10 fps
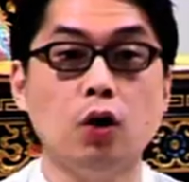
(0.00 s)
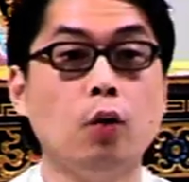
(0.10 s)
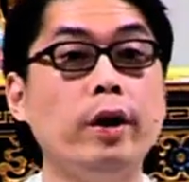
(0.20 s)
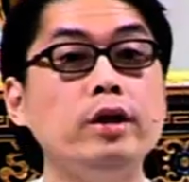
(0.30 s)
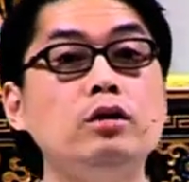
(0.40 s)

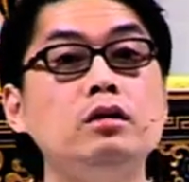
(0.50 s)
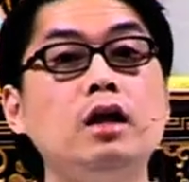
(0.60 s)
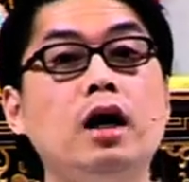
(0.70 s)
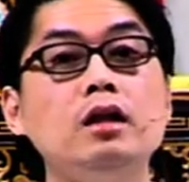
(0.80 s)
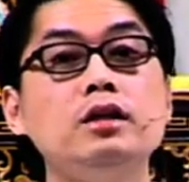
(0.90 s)
When your
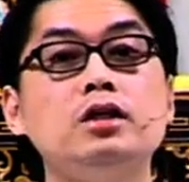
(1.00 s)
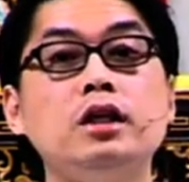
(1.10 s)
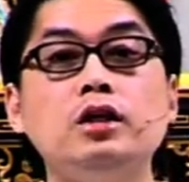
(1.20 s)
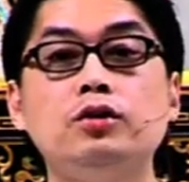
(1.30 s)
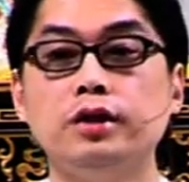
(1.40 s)
knowledge
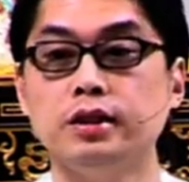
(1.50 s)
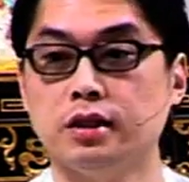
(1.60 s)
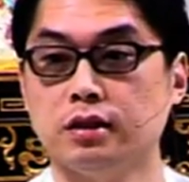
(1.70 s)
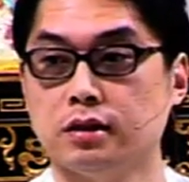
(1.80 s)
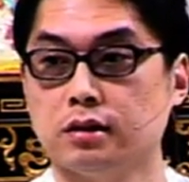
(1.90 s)

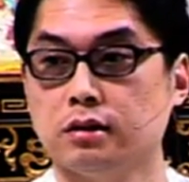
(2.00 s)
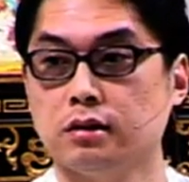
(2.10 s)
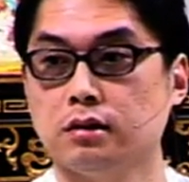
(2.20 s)
increases,